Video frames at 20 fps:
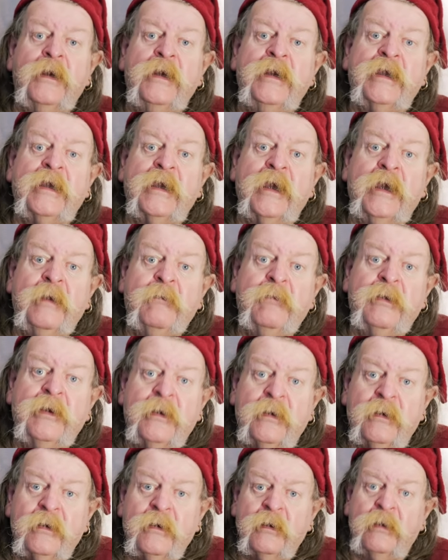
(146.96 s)
He came
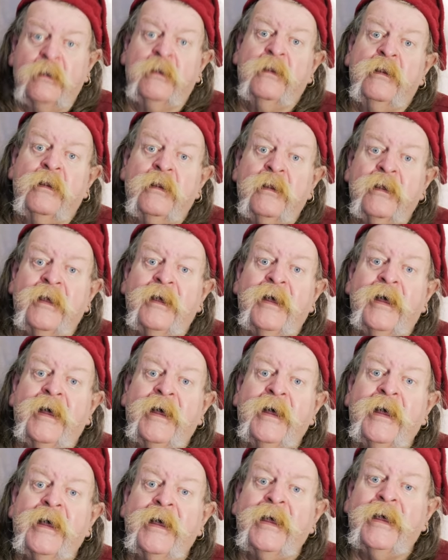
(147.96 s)
in.
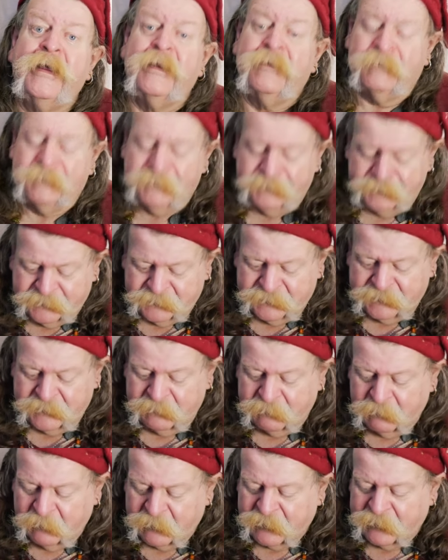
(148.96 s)
Ah,
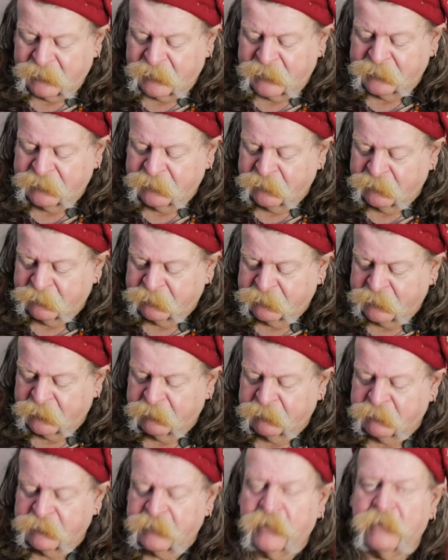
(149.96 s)
what can I do for you,
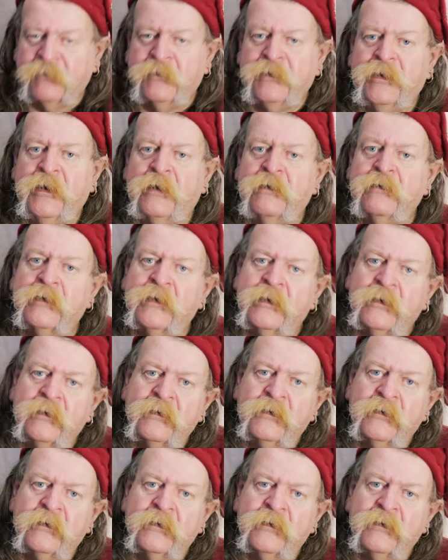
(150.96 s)
young Yug?